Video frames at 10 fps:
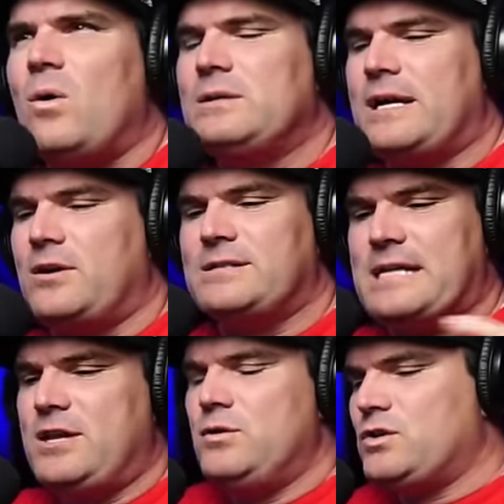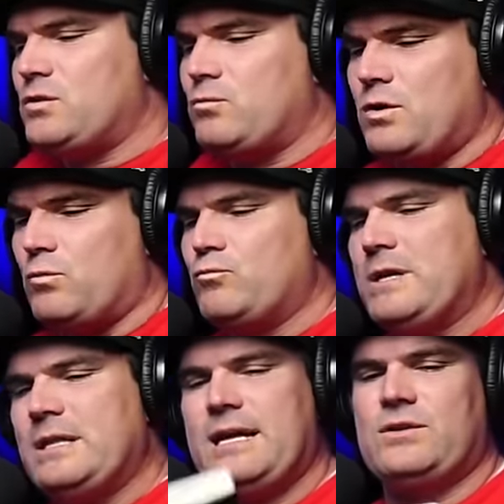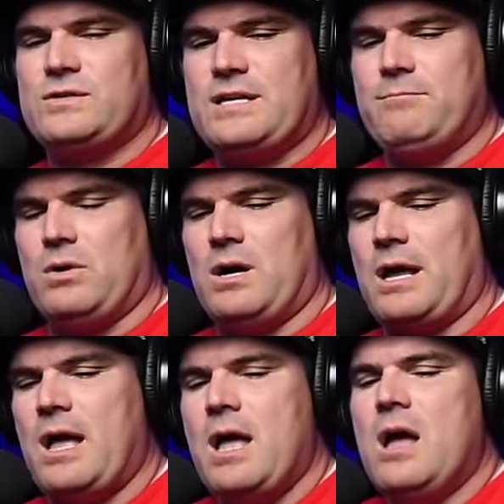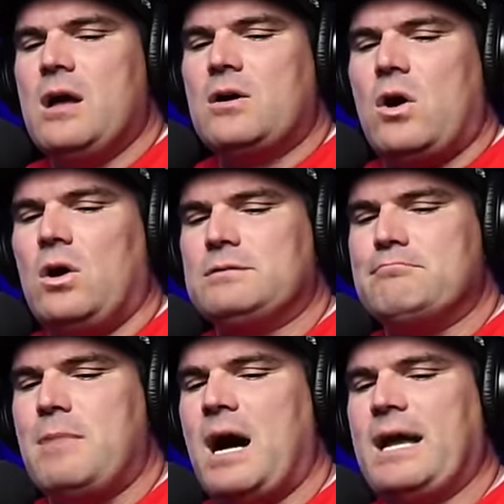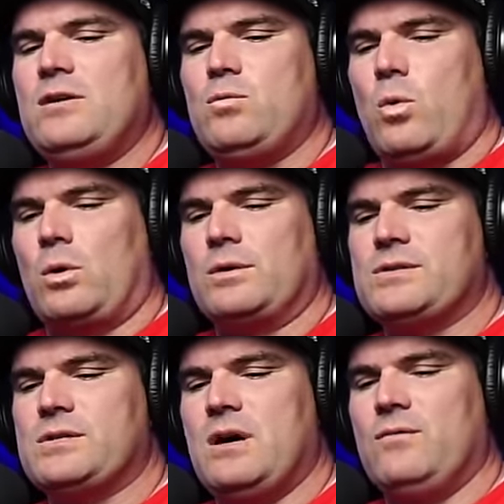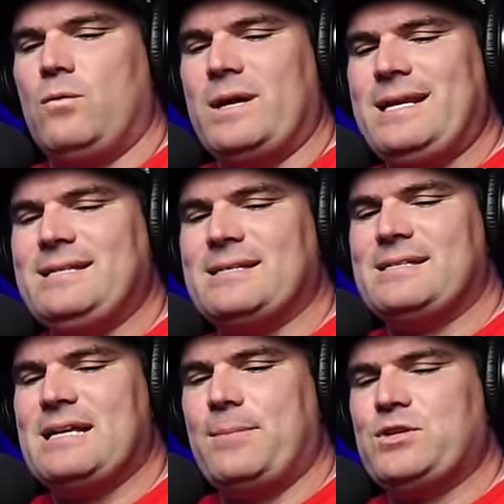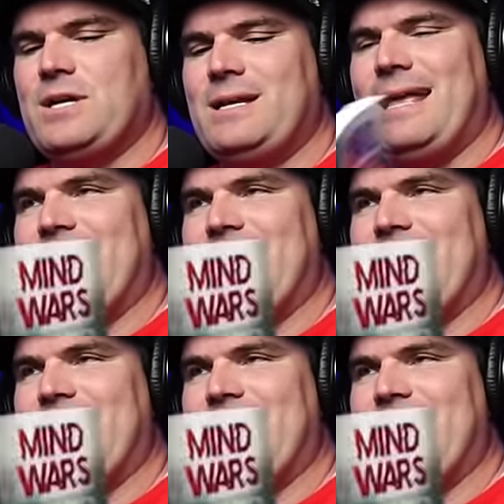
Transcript: whole nine yards. And you just wrote a really interesting book called Mind Wars, Avoiding Deception